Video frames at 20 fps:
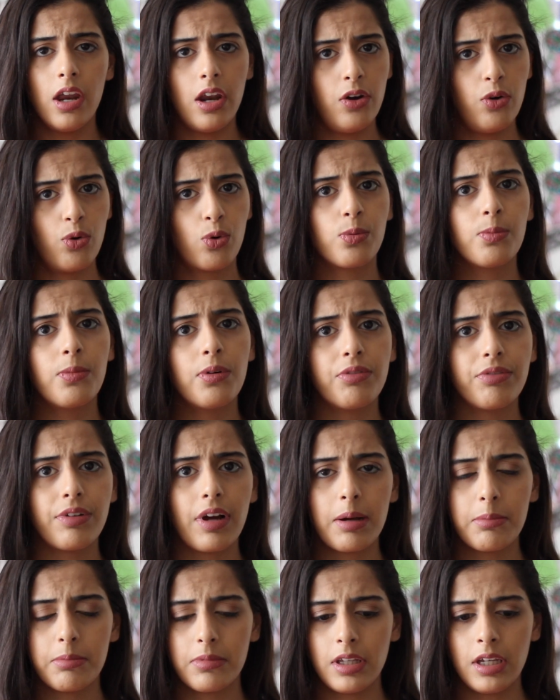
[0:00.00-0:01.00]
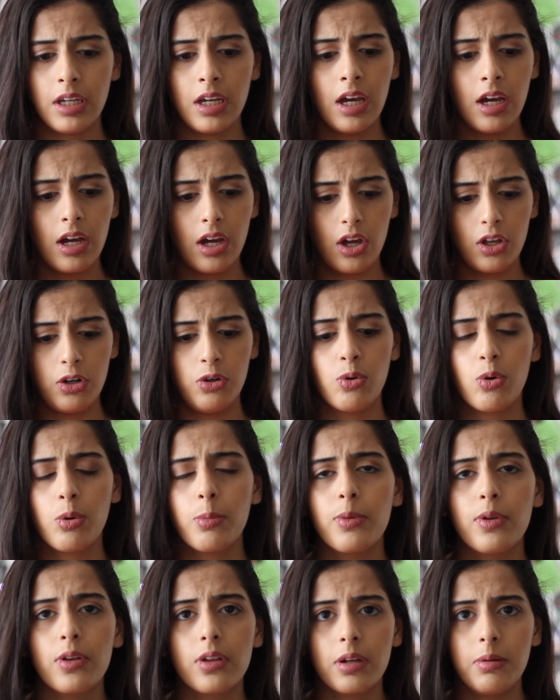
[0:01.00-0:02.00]
a normal family, a
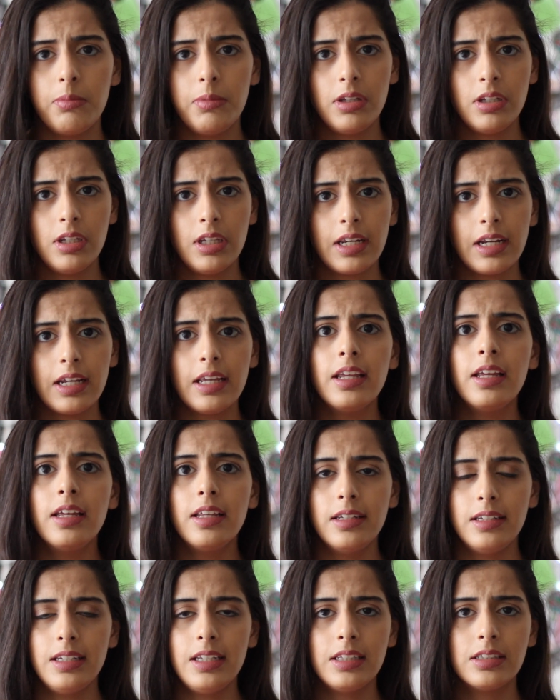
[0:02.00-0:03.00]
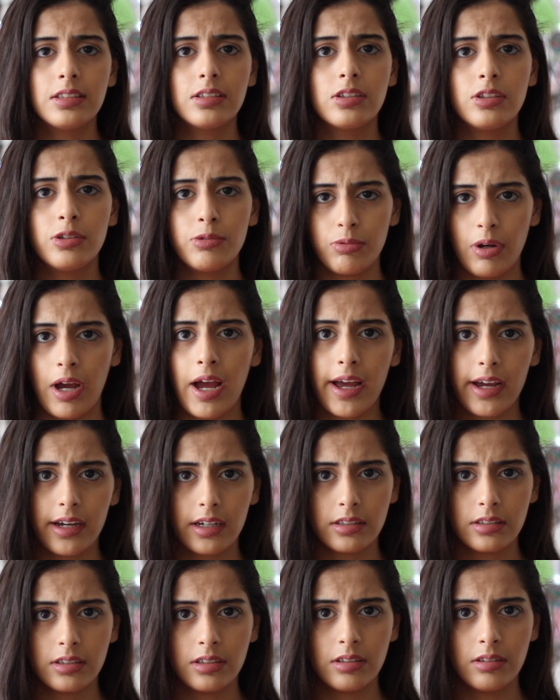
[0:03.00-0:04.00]
normal community needs to
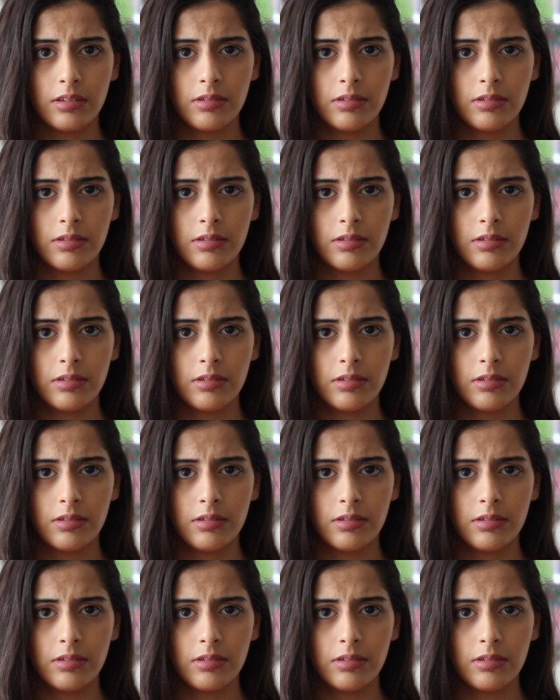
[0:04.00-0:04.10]
act.